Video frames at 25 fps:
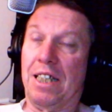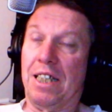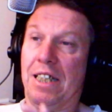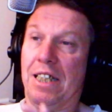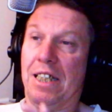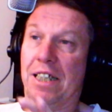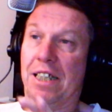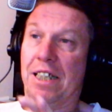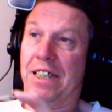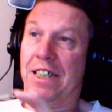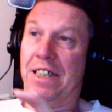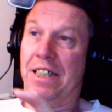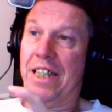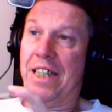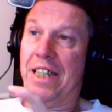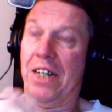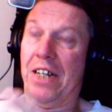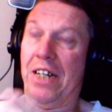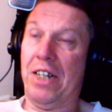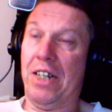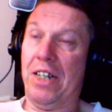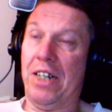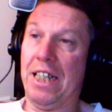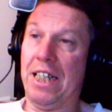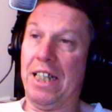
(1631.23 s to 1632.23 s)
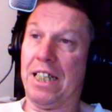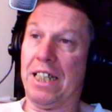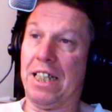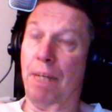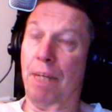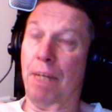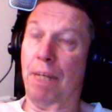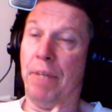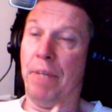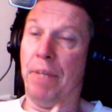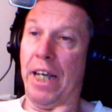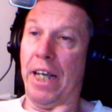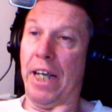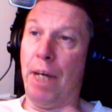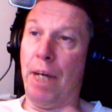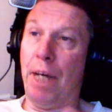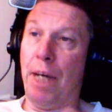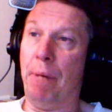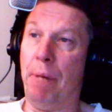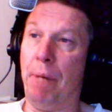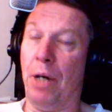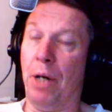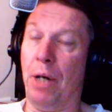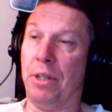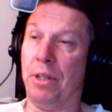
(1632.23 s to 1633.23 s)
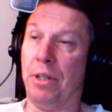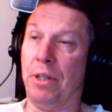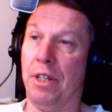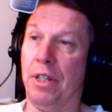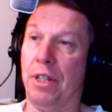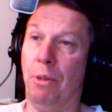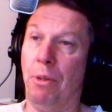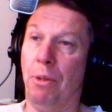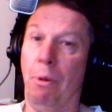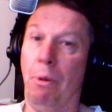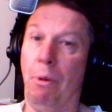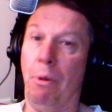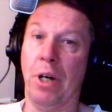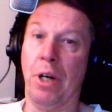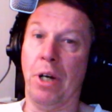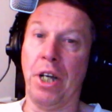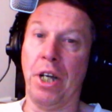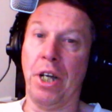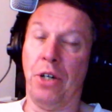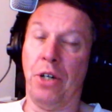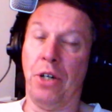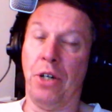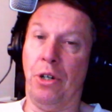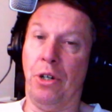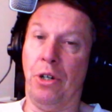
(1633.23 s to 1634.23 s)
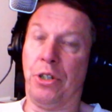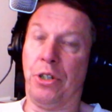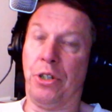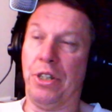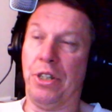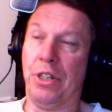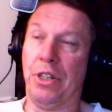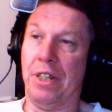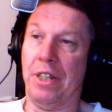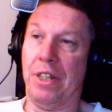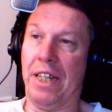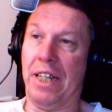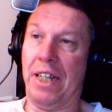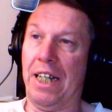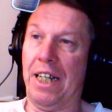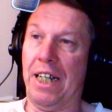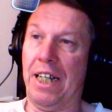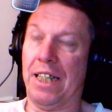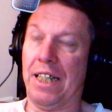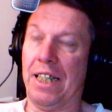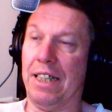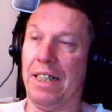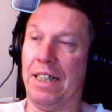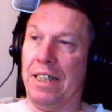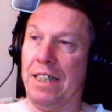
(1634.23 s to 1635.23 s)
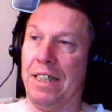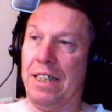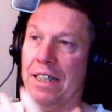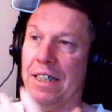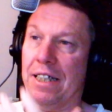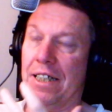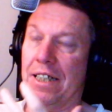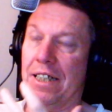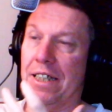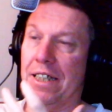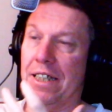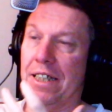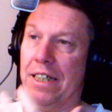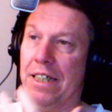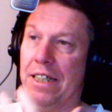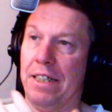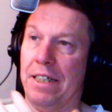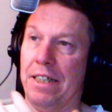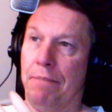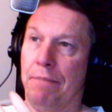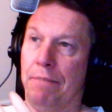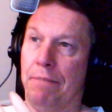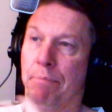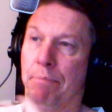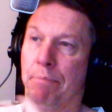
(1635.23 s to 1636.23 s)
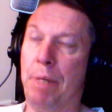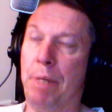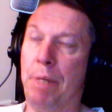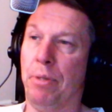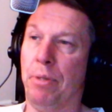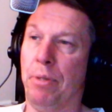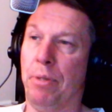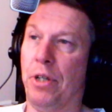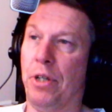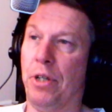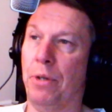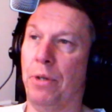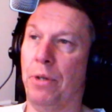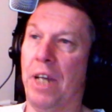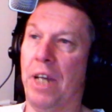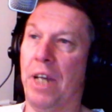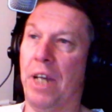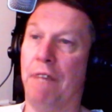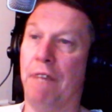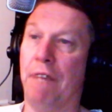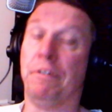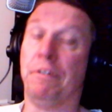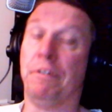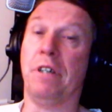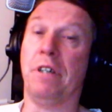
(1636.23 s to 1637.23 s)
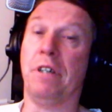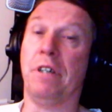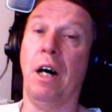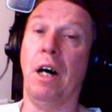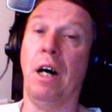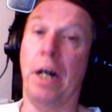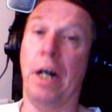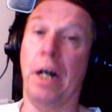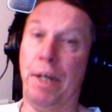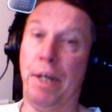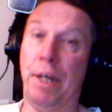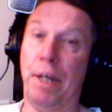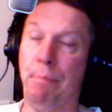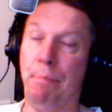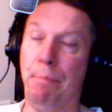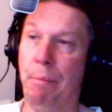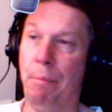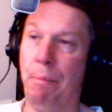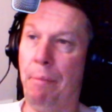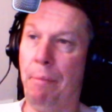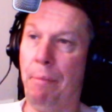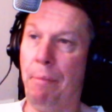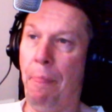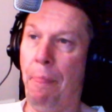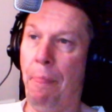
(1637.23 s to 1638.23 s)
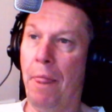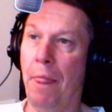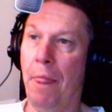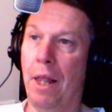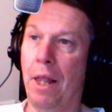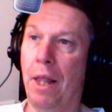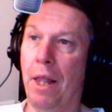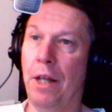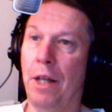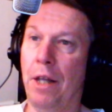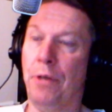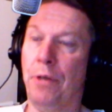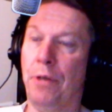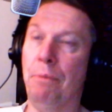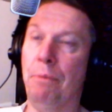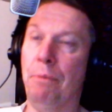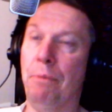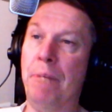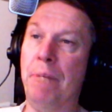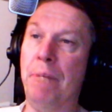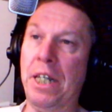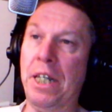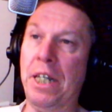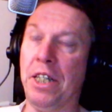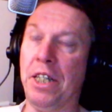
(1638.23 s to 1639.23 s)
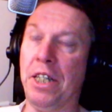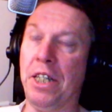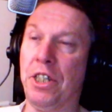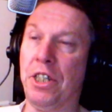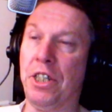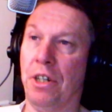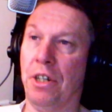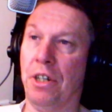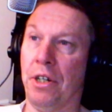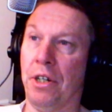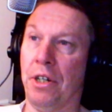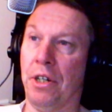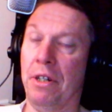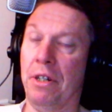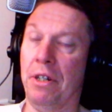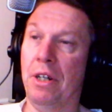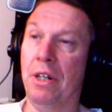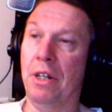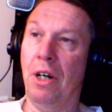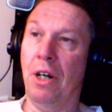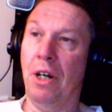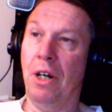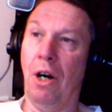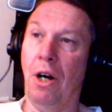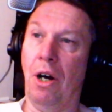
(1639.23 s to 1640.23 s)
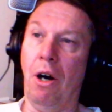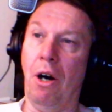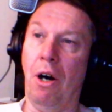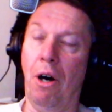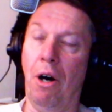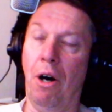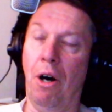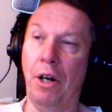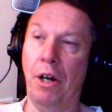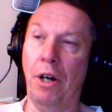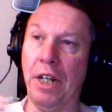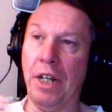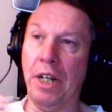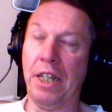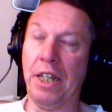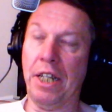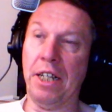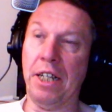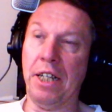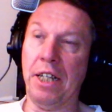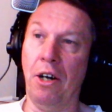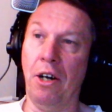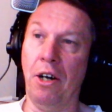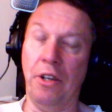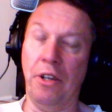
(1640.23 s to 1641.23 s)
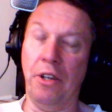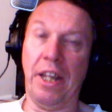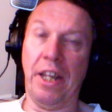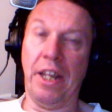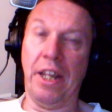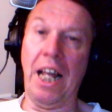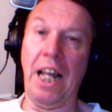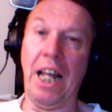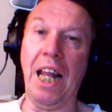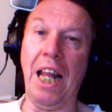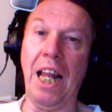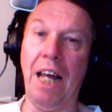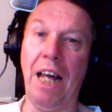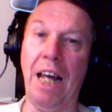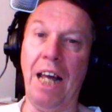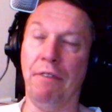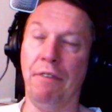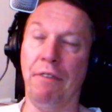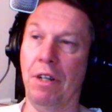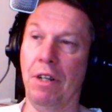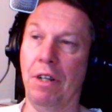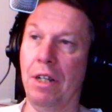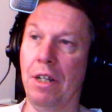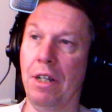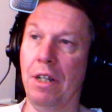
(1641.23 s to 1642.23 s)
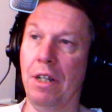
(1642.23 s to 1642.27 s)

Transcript: there is something about the working culture that people don't have time to meet each other on that level,